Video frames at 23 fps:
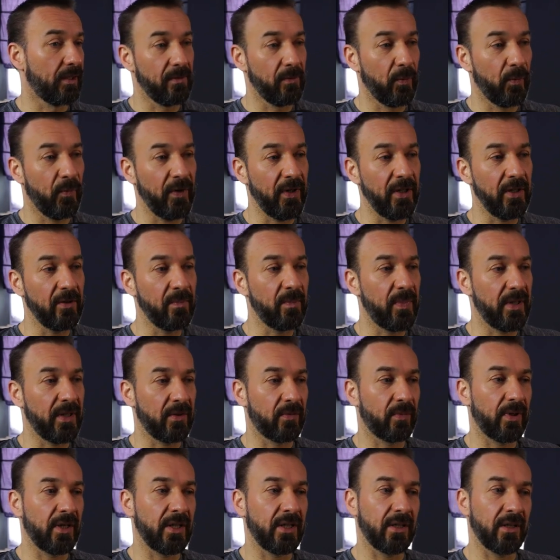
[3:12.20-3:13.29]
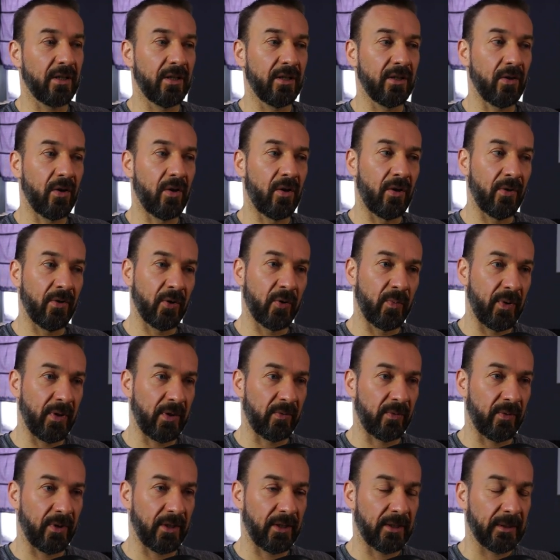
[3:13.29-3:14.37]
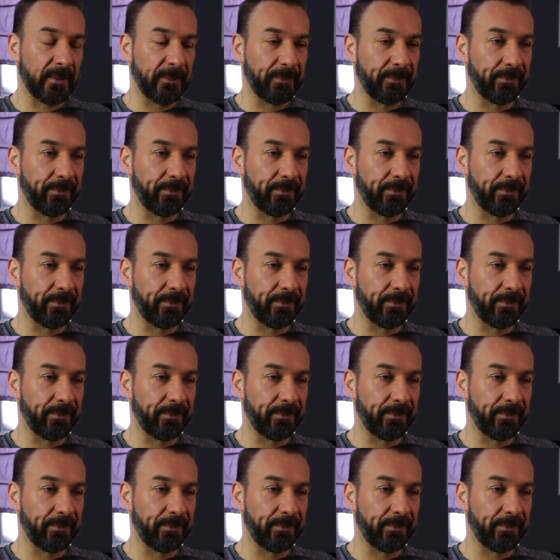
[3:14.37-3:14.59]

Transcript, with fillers: Video bitrate and audio bitrate.